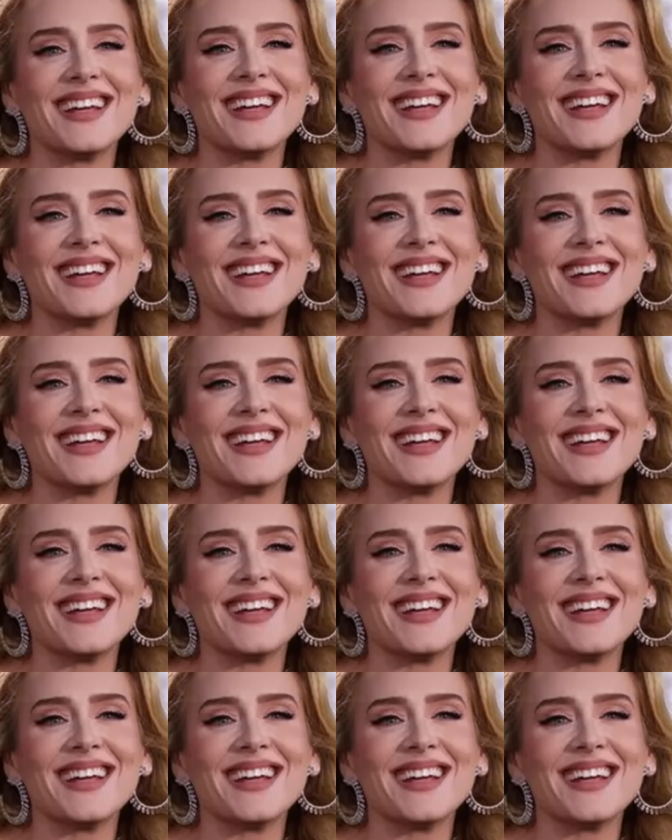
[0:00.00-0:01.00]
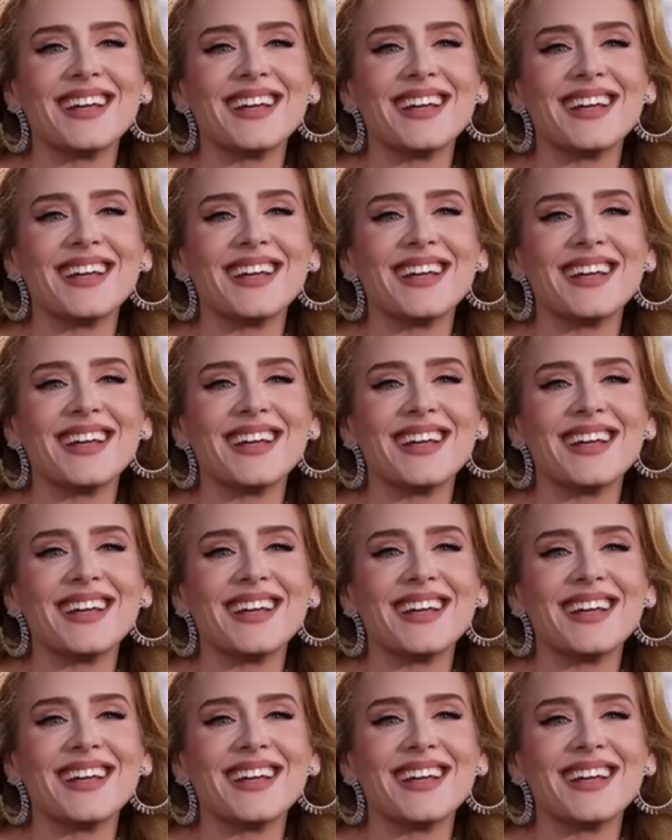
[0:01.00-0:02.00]

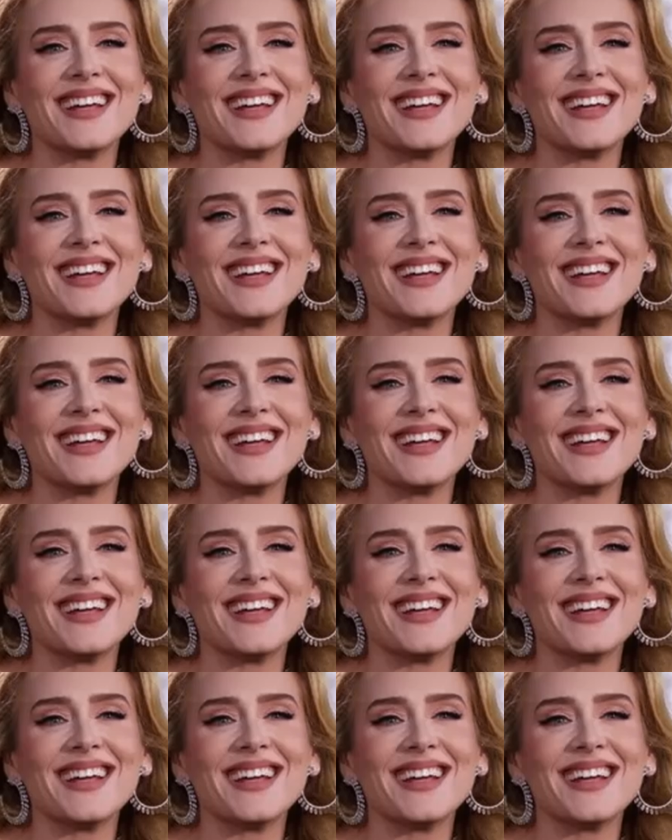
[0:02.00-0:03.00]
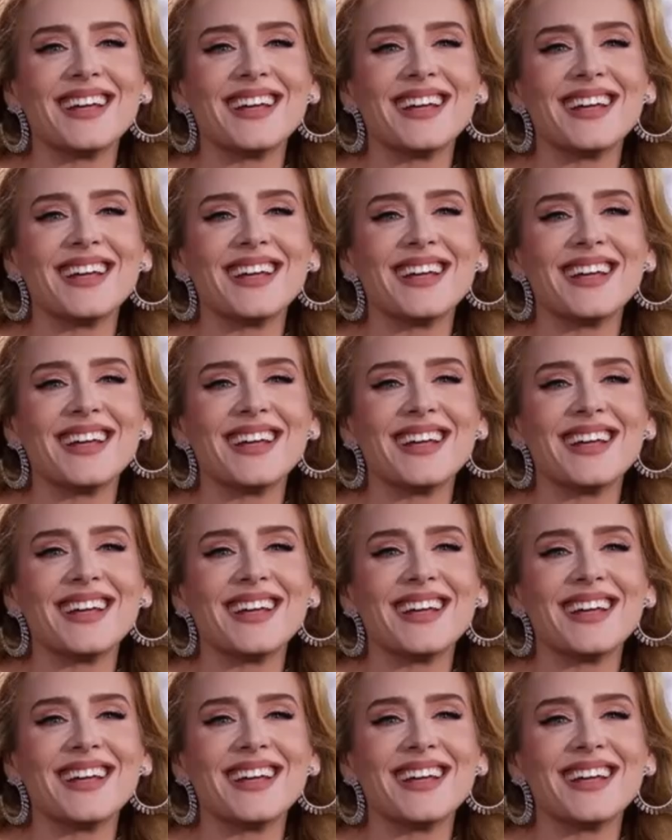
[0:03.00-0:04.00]

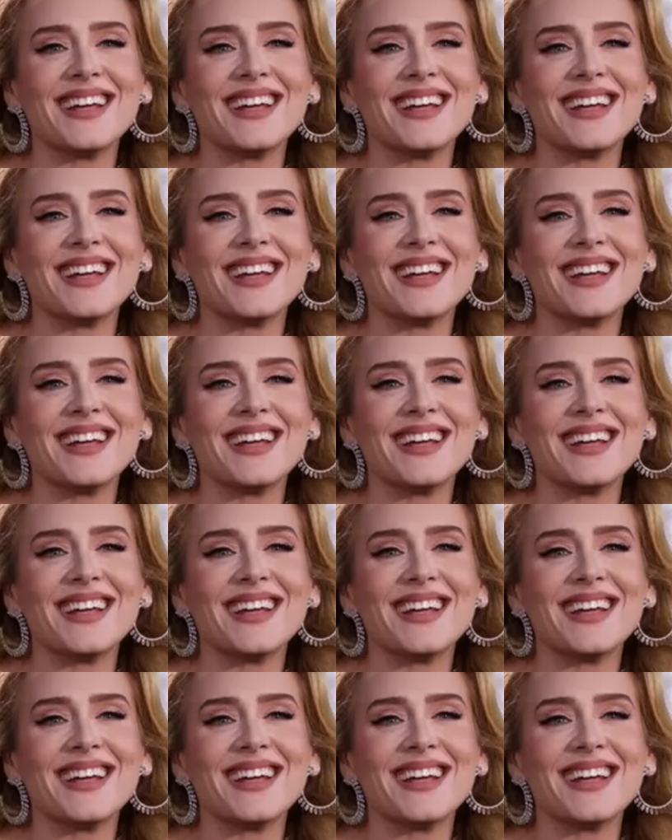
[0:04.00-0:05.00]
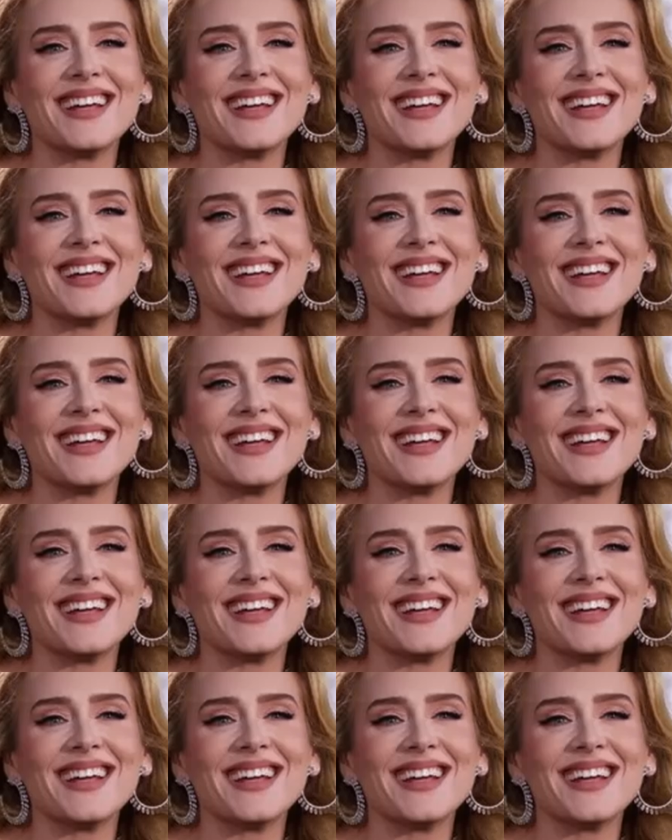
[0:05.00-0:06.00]

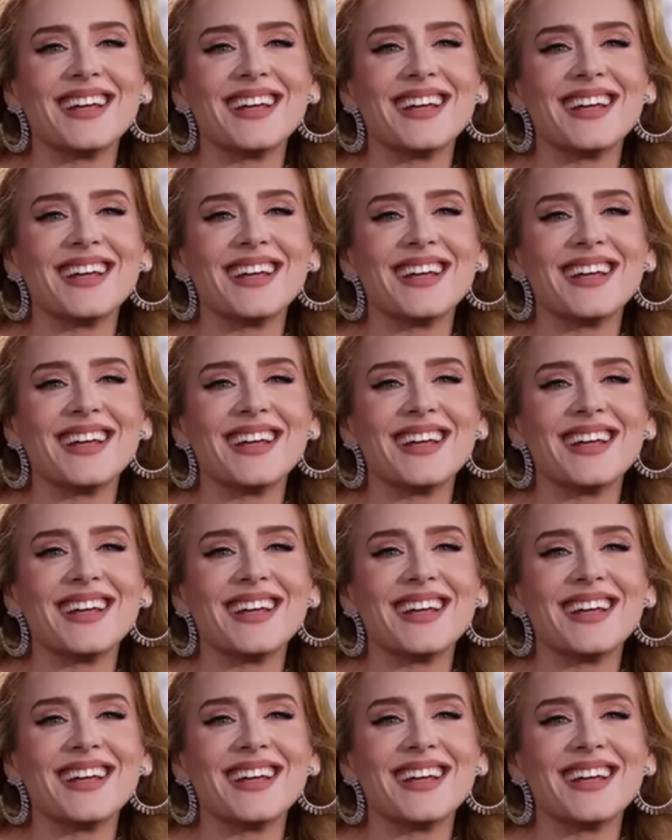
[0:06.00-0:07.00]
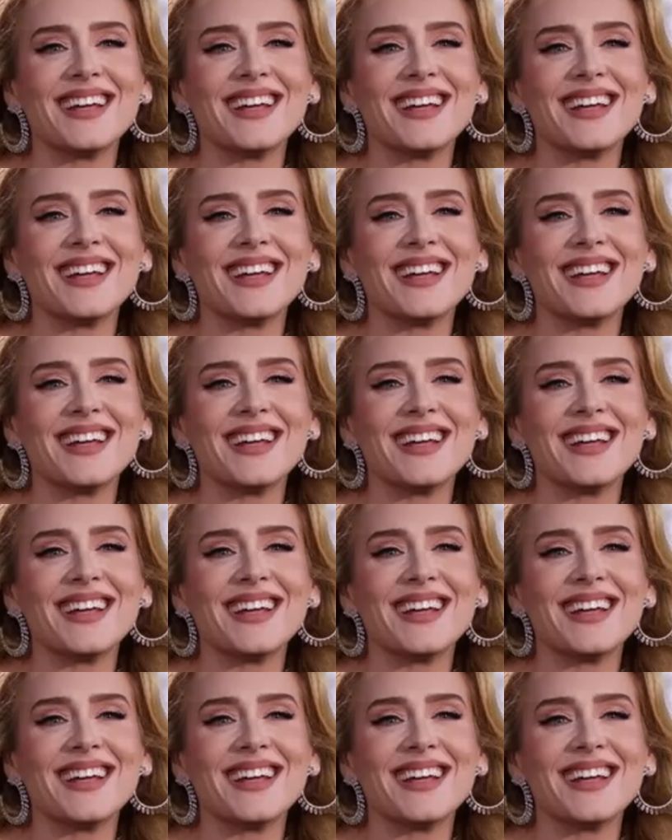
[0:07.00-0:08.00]
The face doesn't move, so there is nothing to read.